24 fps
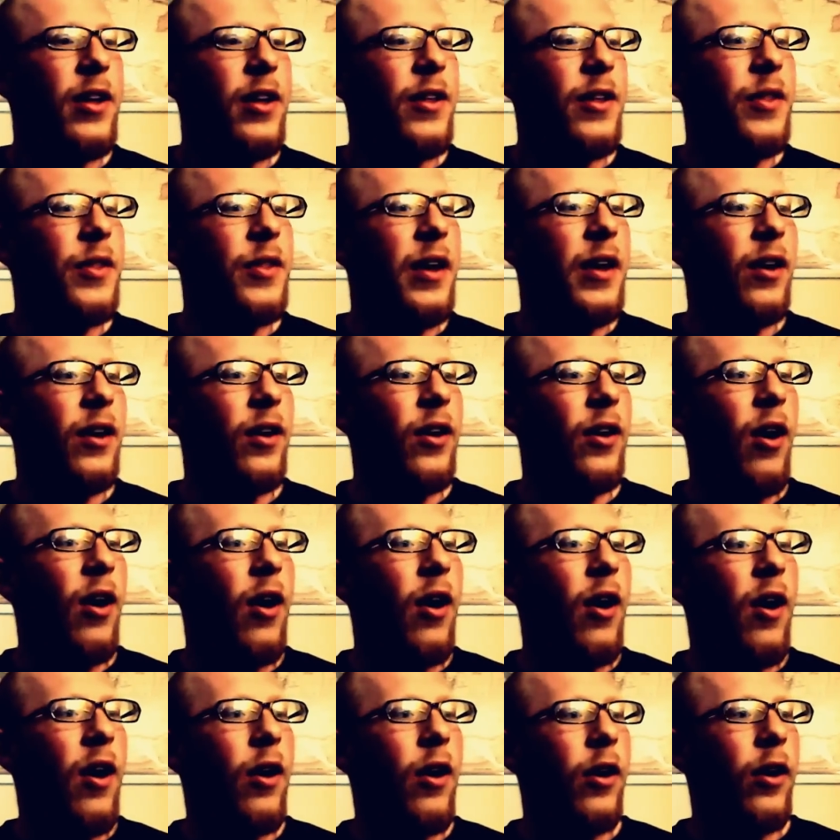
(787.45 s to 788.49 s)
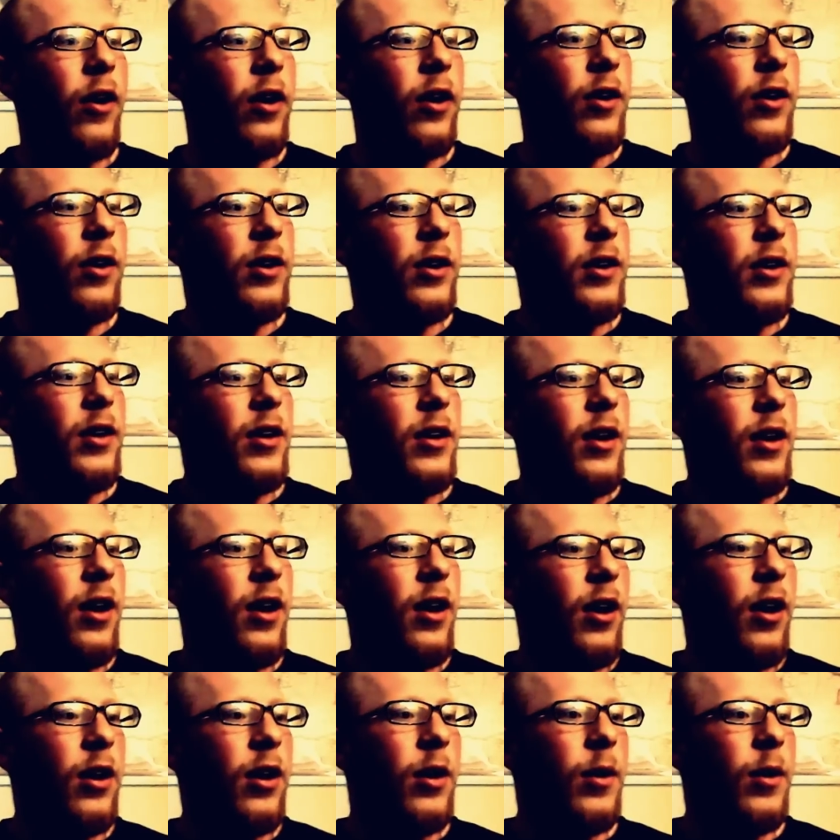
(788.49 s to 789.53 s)
There are,
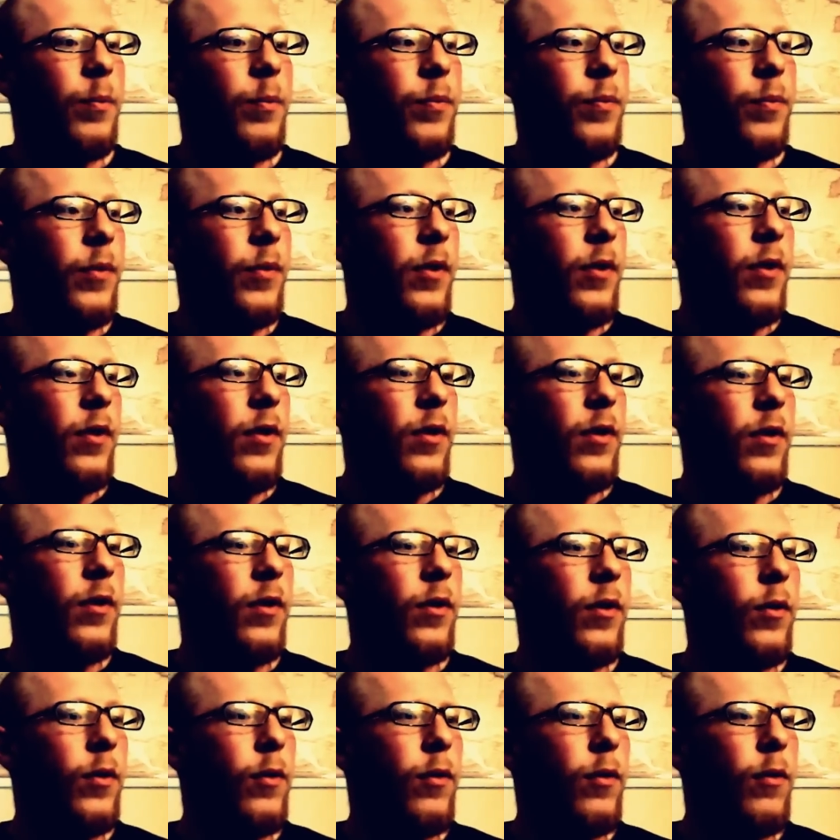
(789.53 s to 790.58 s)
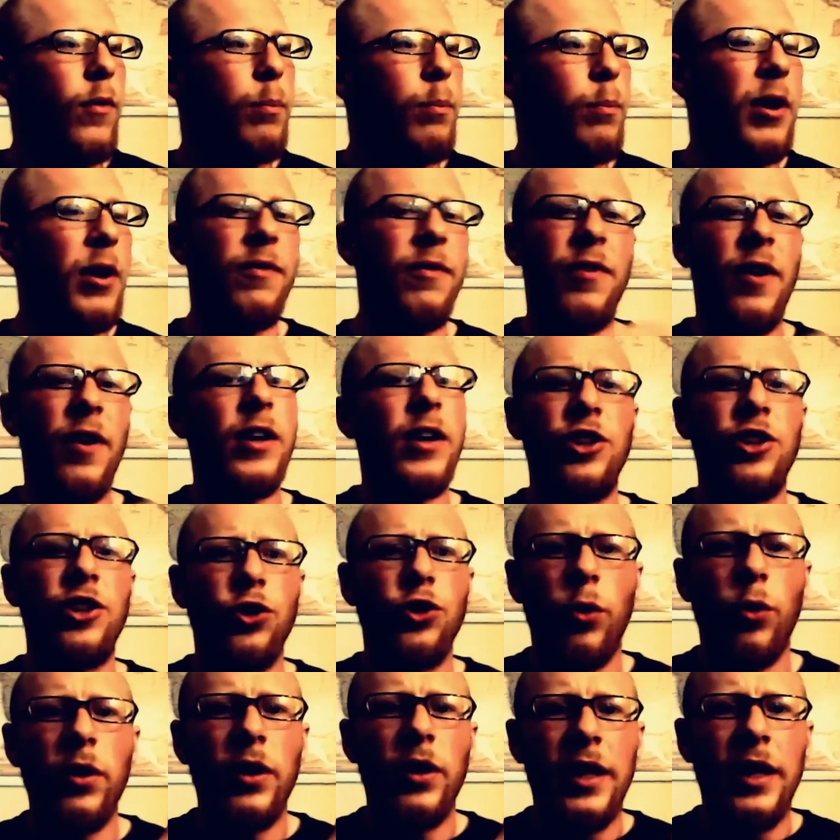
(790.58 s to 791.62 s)
um, but very
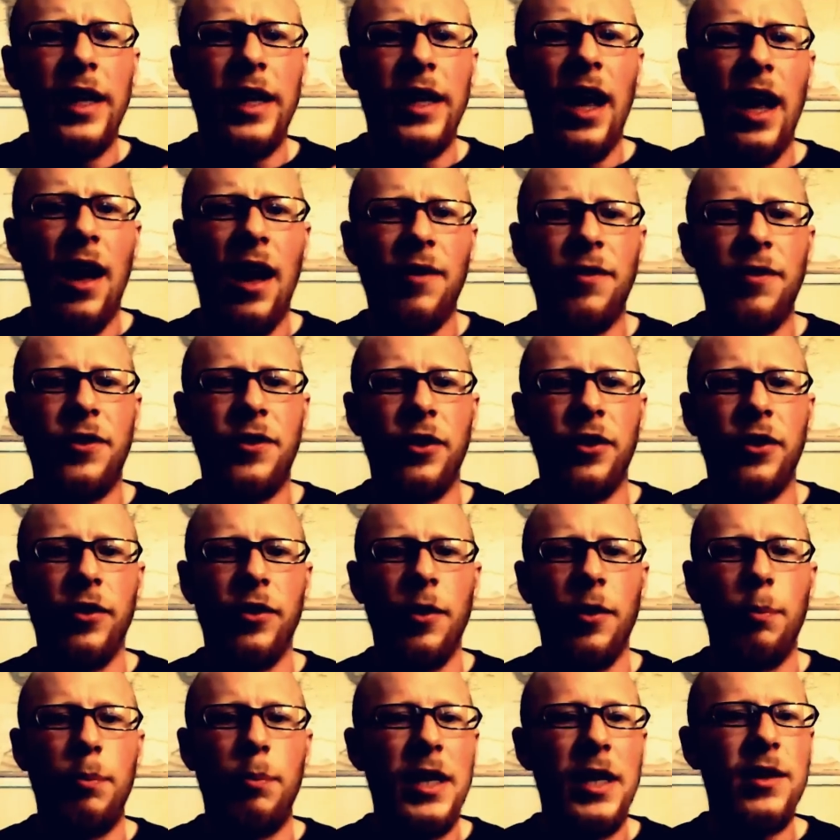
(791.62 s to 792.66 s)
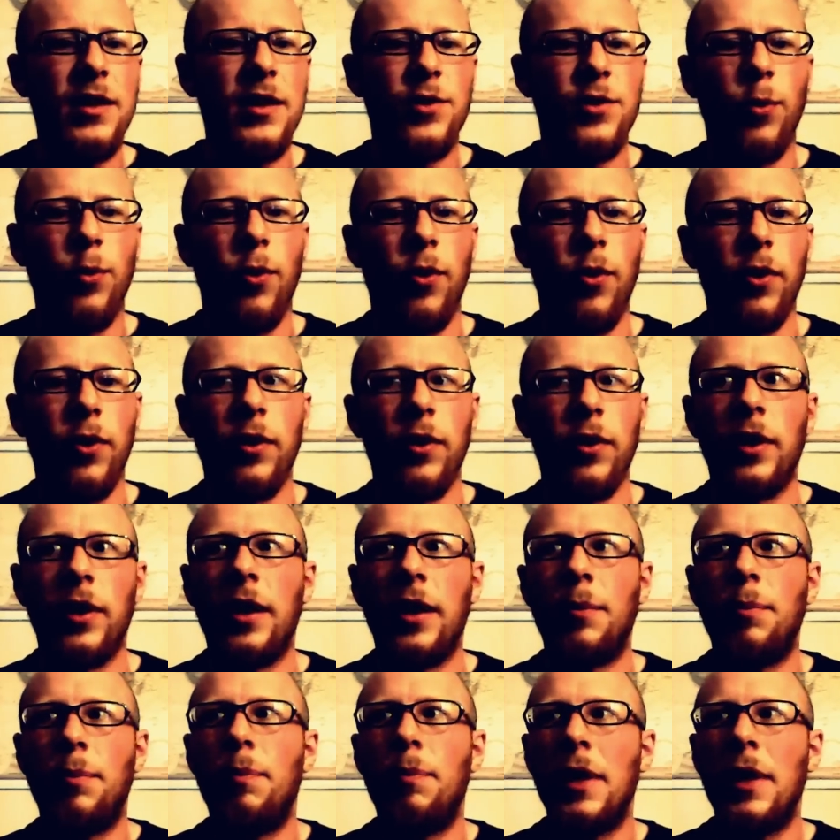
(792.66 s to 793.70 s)
shortly after the Peace War,
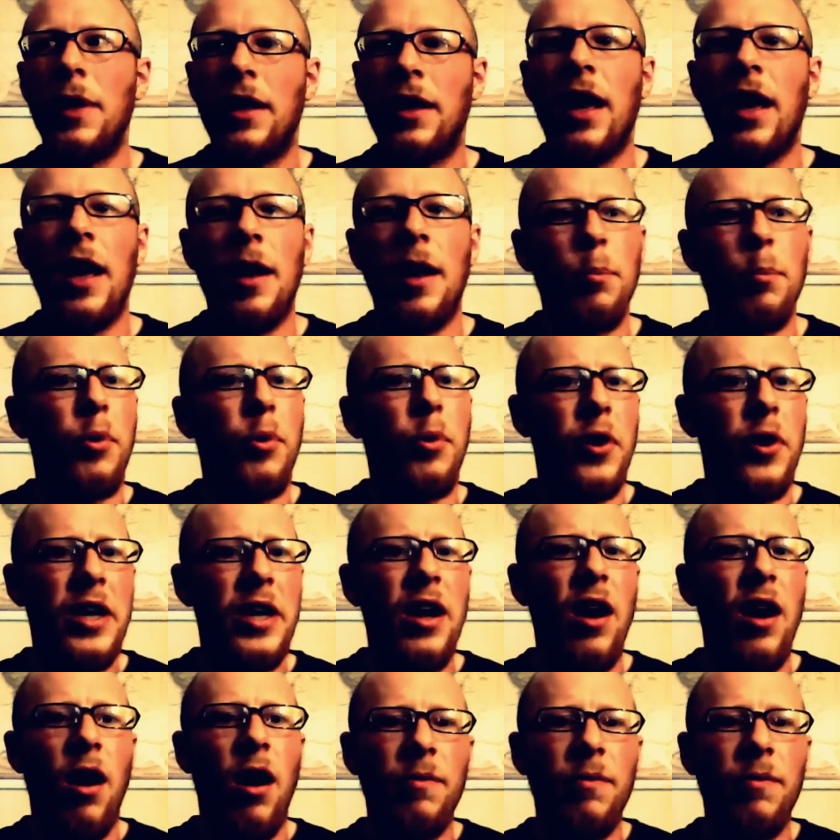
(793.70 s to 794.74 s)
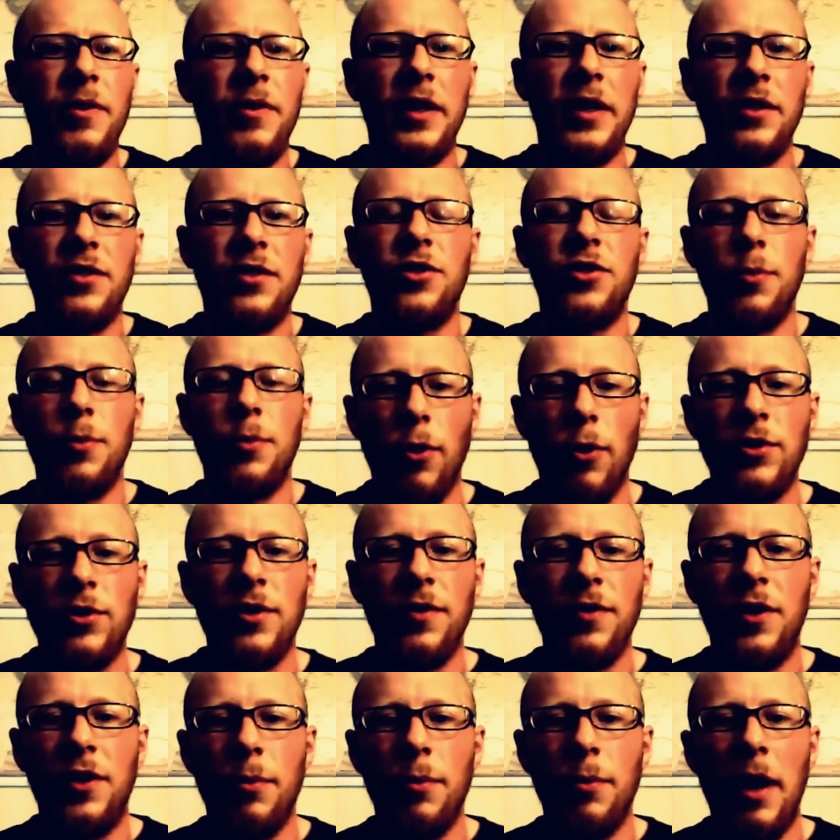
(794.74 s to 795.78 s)
it became pretty obvious to most
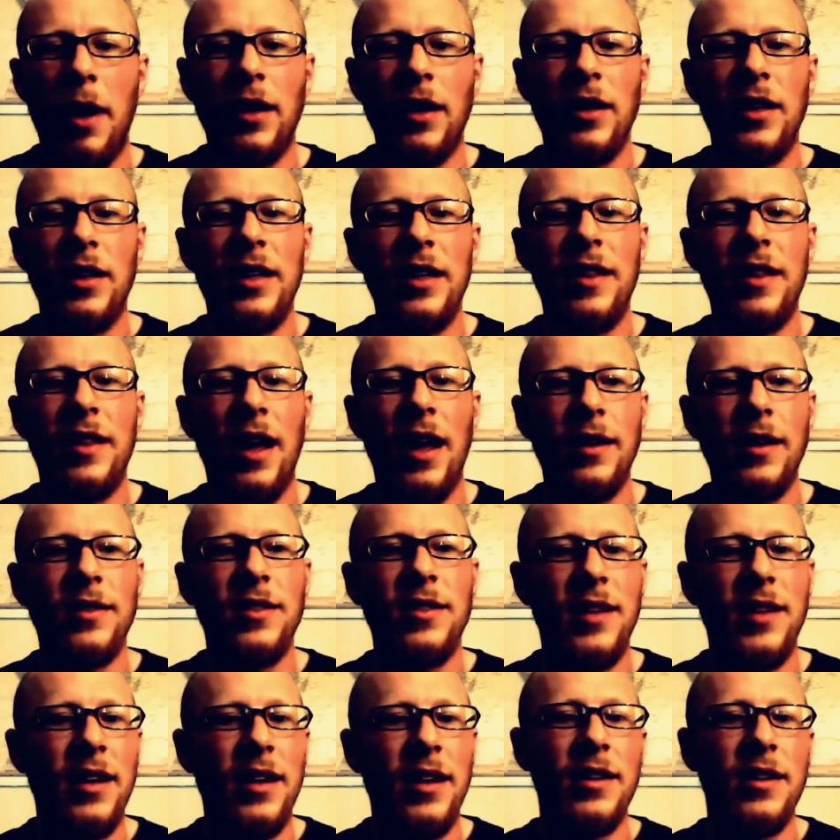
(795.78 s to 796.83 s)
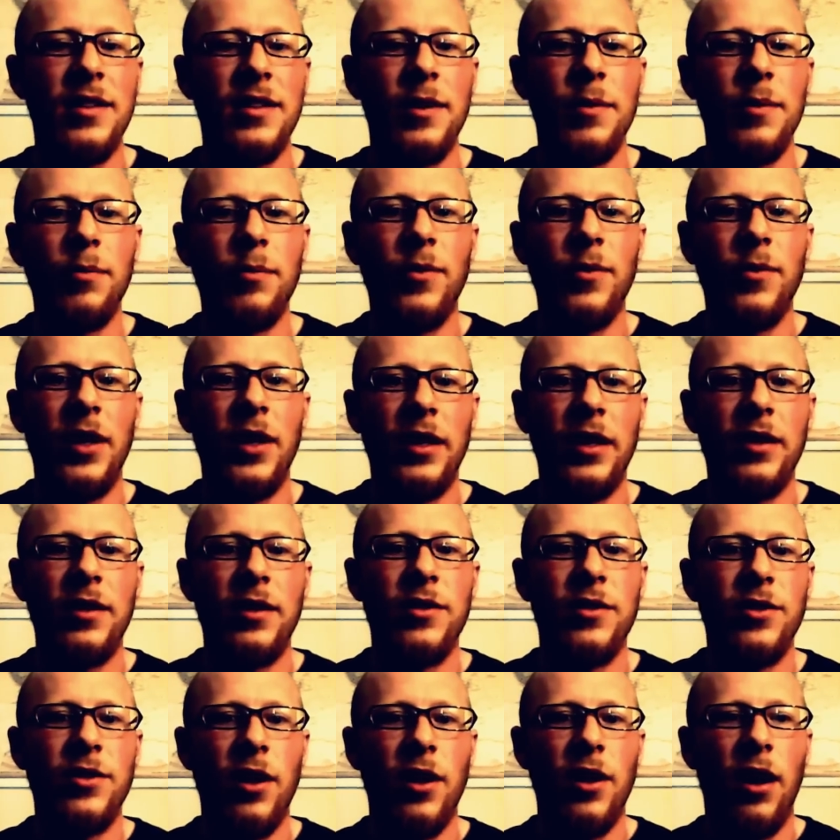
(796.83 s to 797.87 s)
of humanity that statism
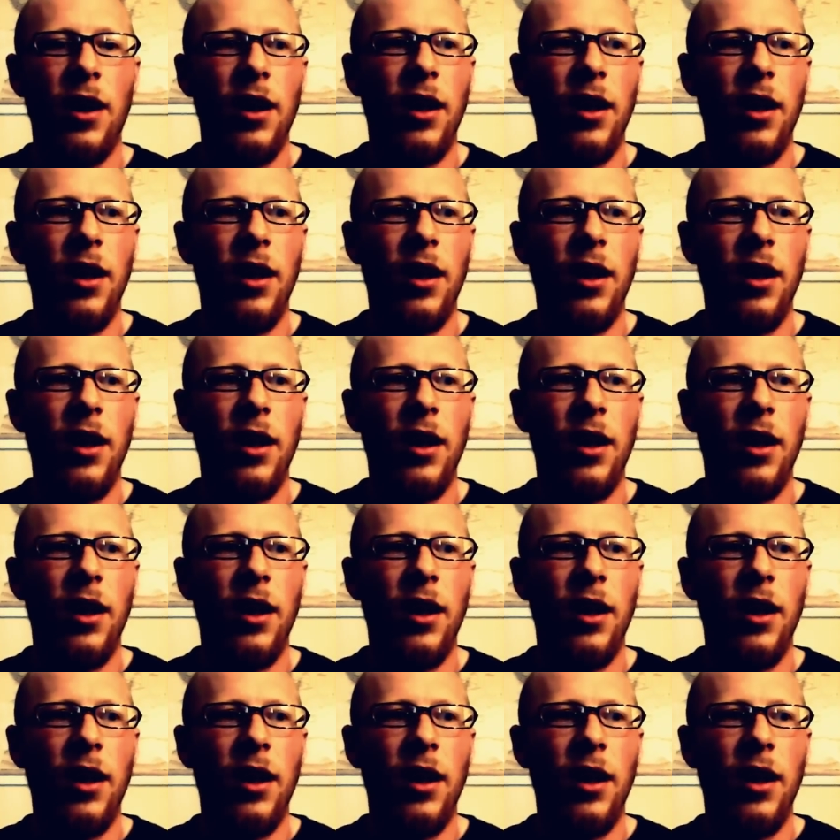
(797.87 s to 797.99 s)
is